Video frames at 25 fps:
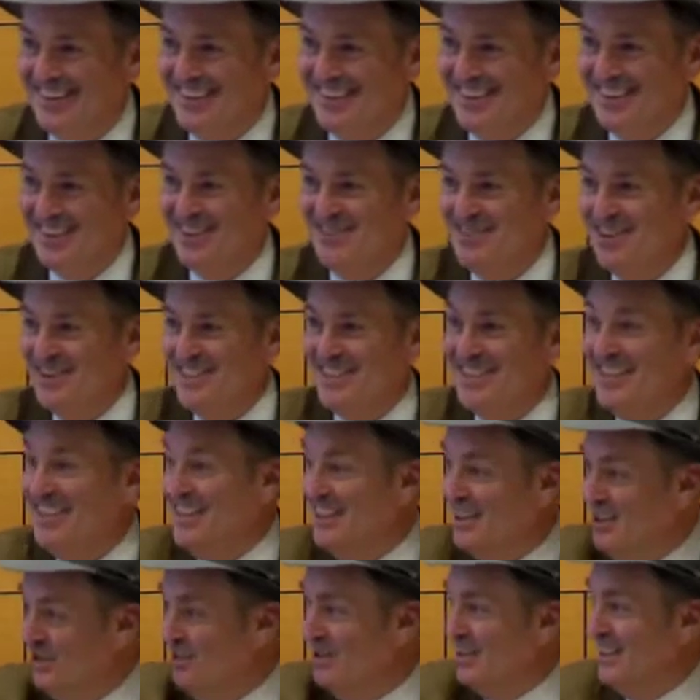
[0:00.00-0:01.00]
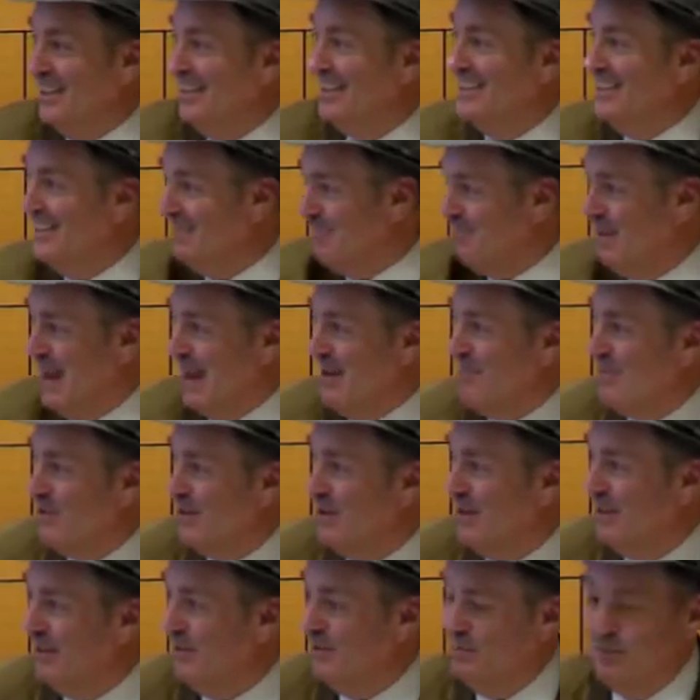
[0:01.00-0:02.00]
it's interesting to do a little
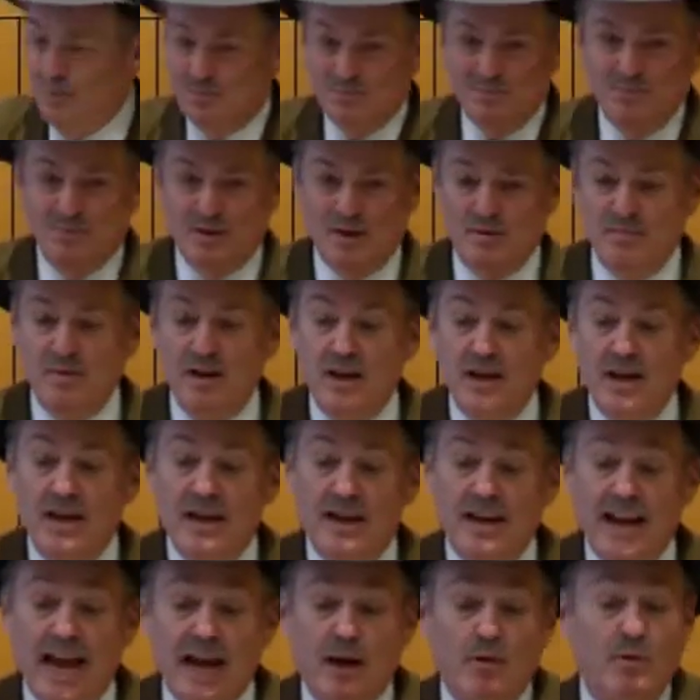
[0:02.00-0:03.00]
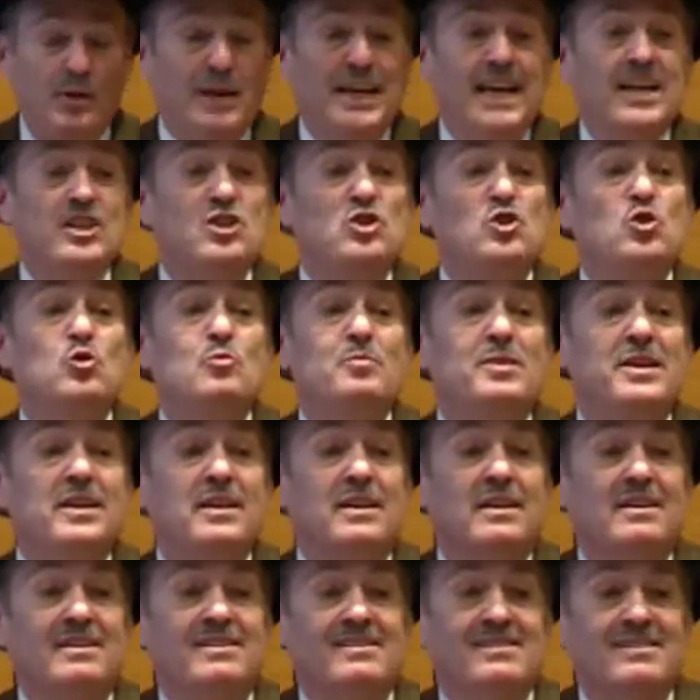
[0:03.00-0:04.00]
paper on what it, inequity has two
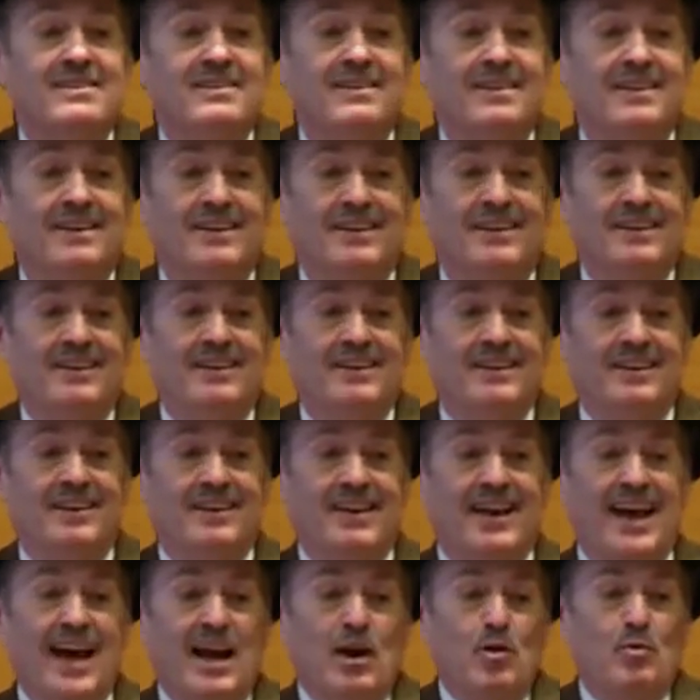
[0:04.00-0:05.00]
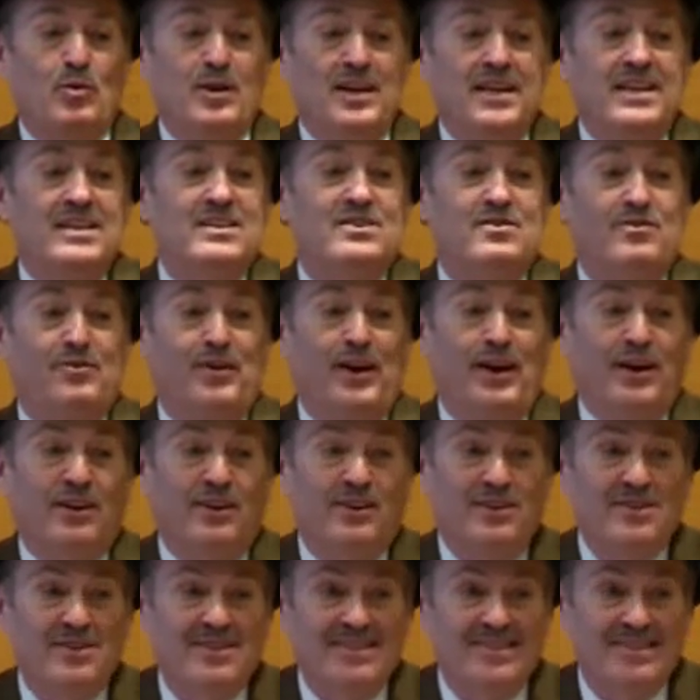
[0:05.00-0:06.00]
meanings. Equity is
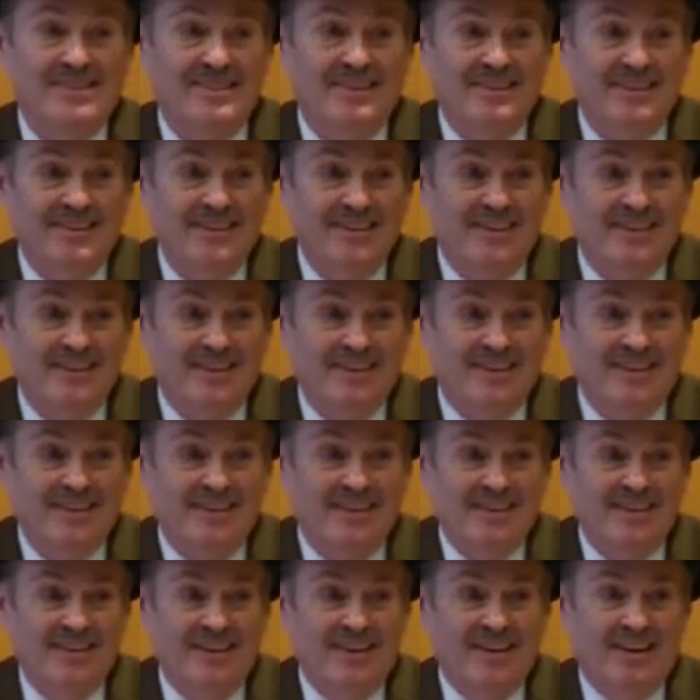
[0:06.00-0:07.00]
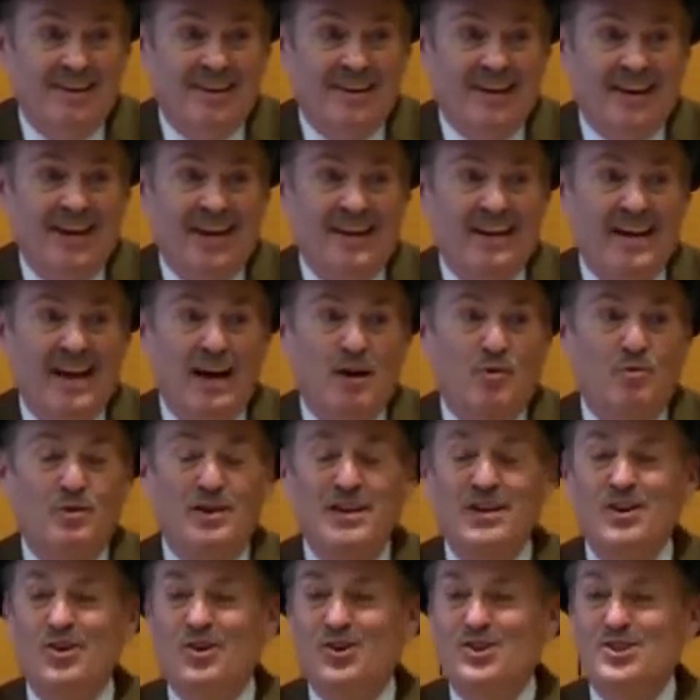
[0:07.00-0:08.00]
fairness, and
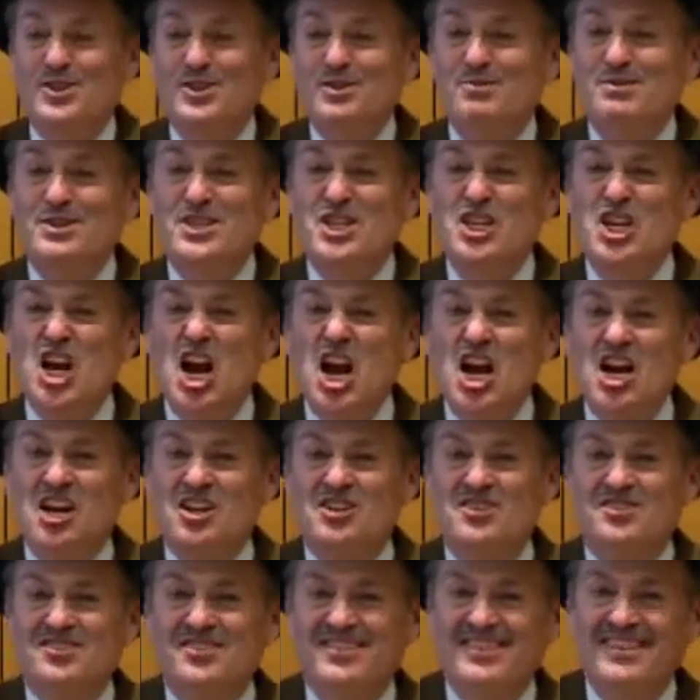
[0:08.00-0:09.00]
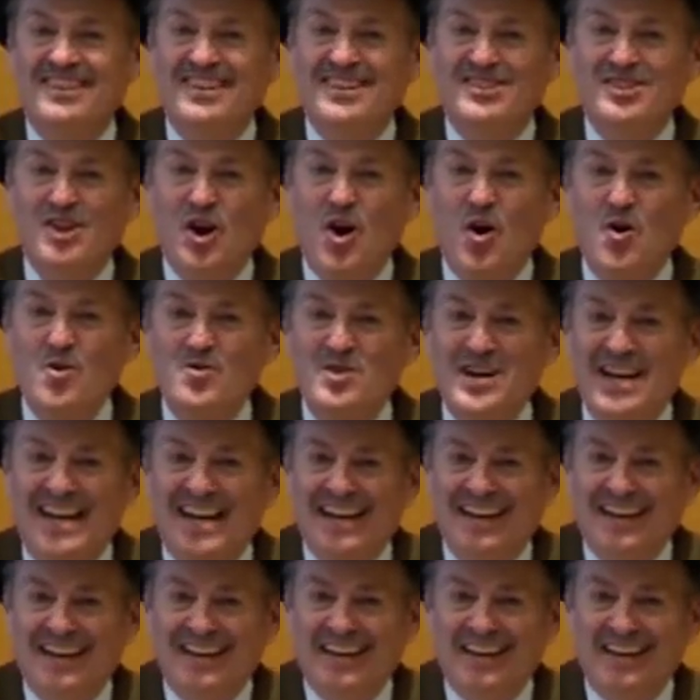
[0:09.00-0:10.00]
equity also is shares. It's
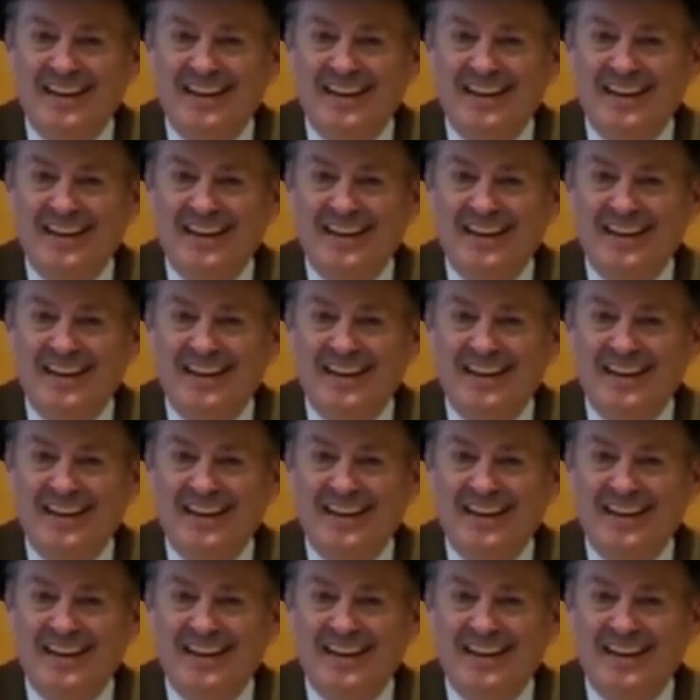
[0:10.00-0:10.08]
owning.